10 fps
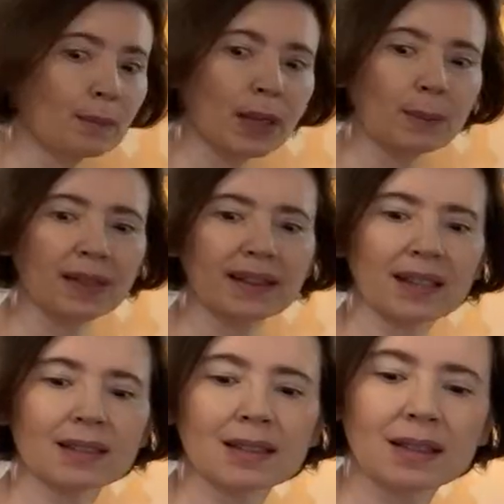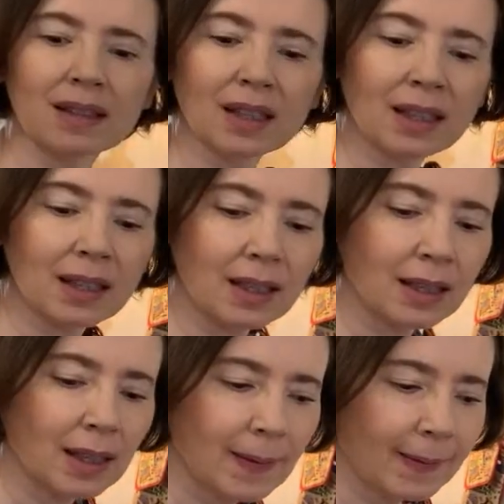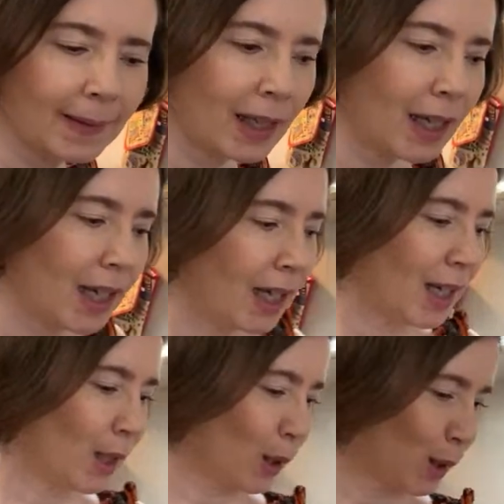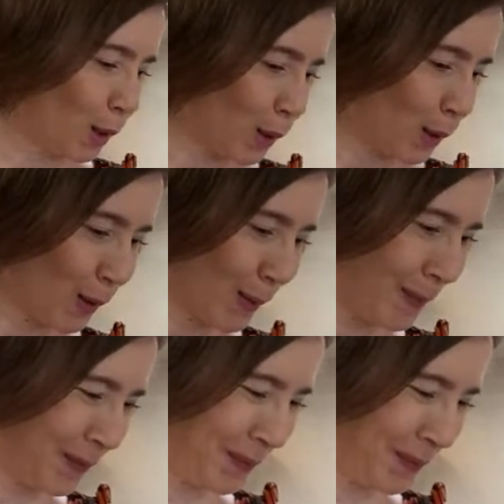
maybe that's the key um,